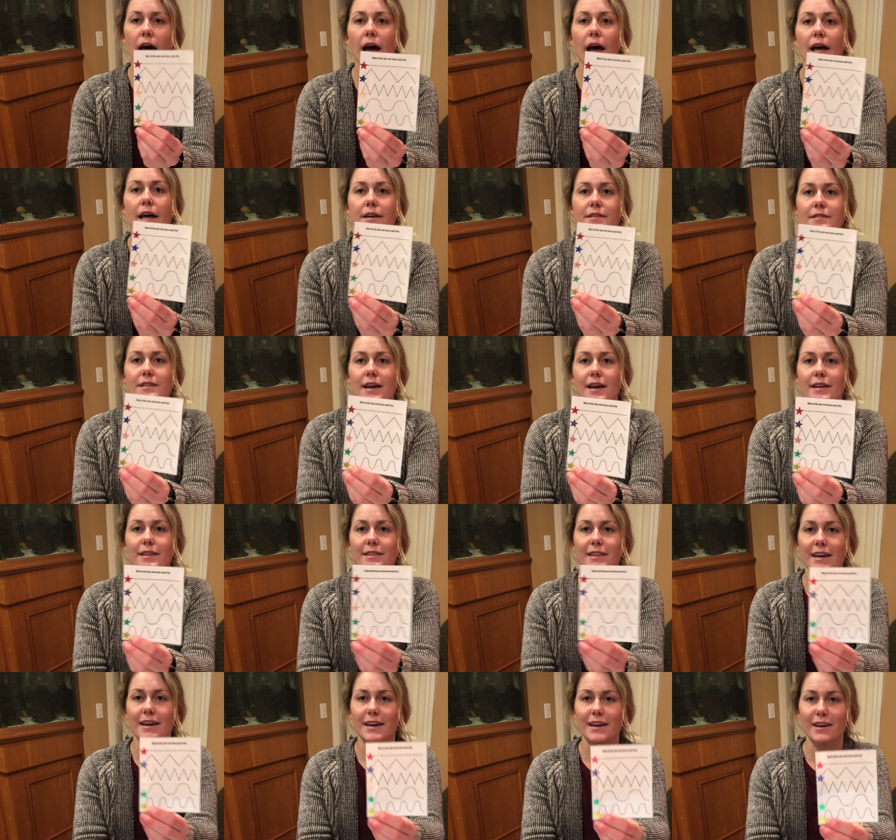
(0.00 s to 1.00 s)
And then
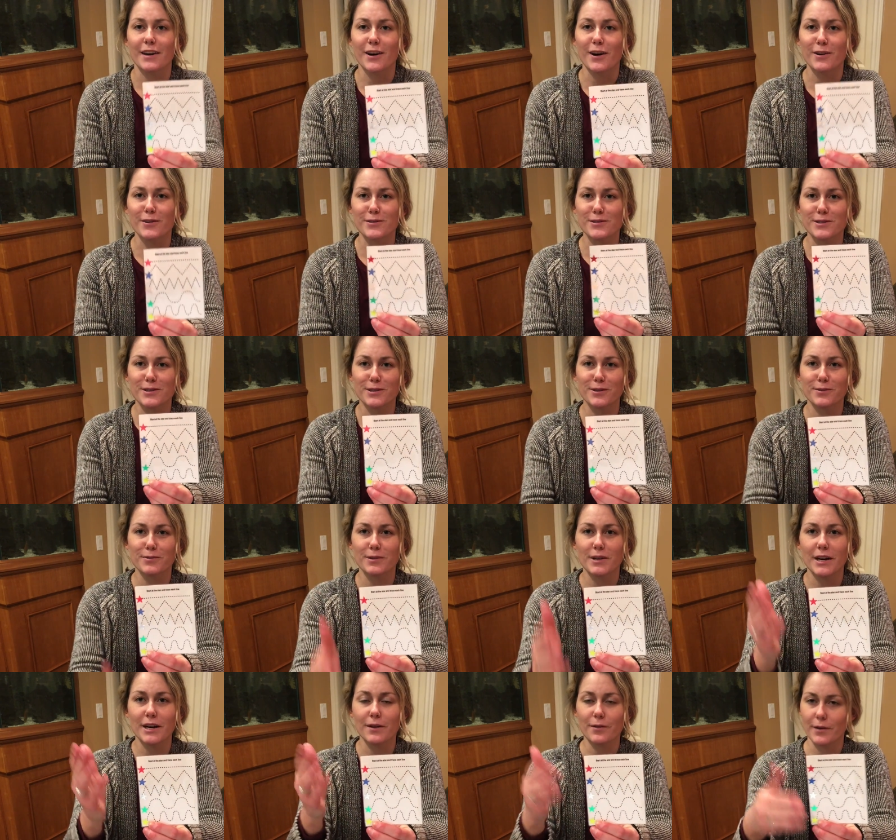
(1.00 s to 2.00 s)
they can also
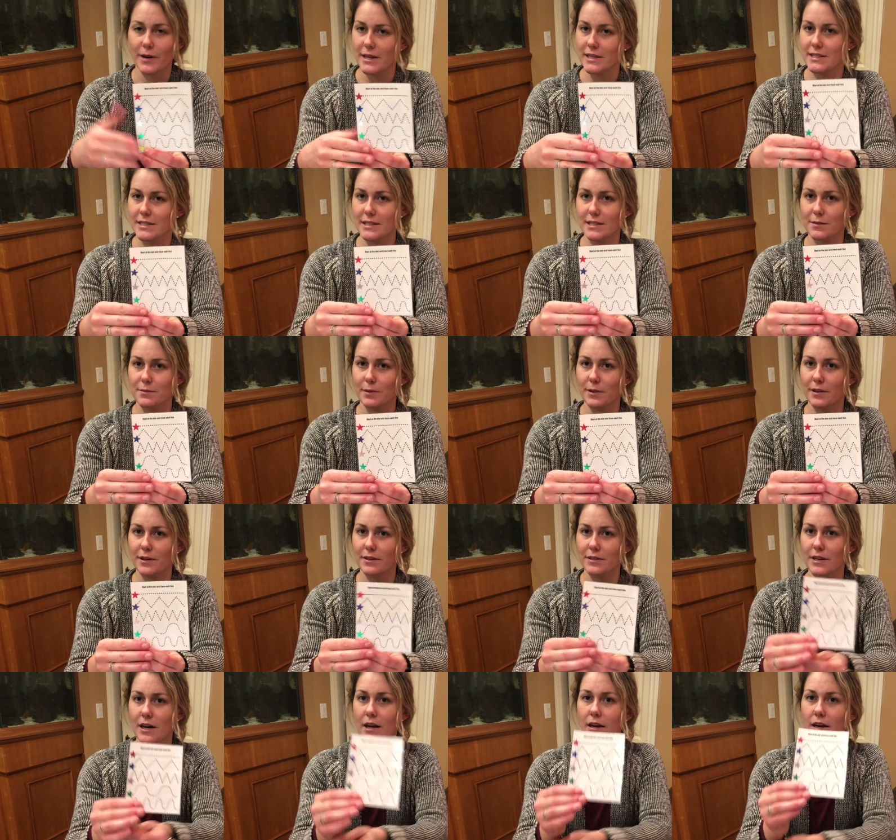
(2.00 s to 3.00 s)
erase this when they're
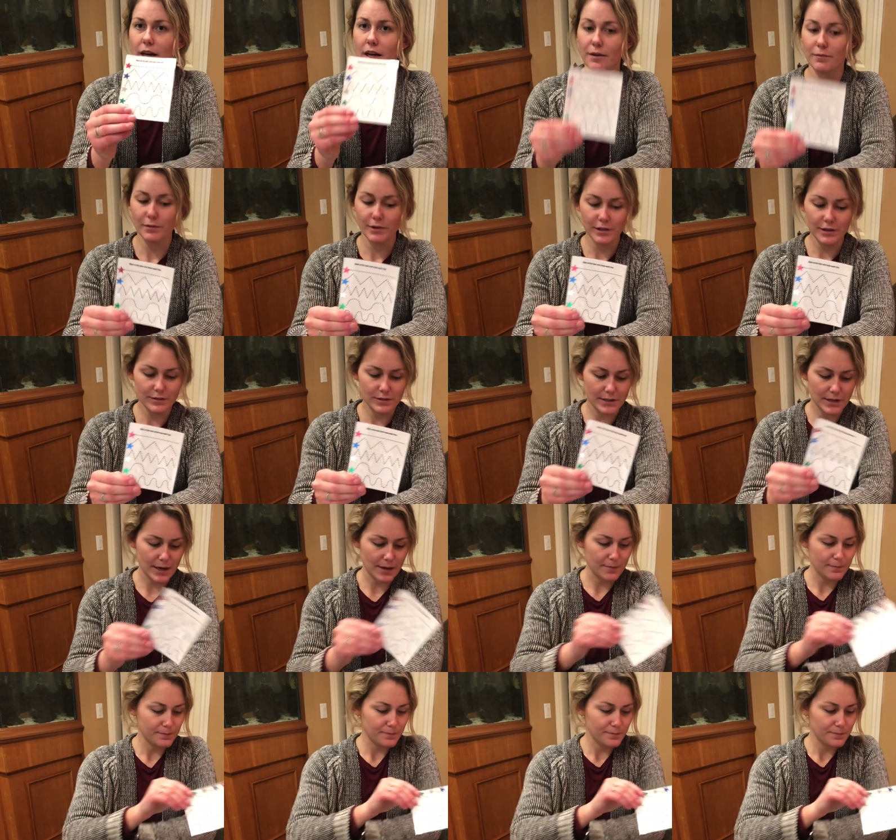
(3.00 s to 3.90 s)
done and reuse it.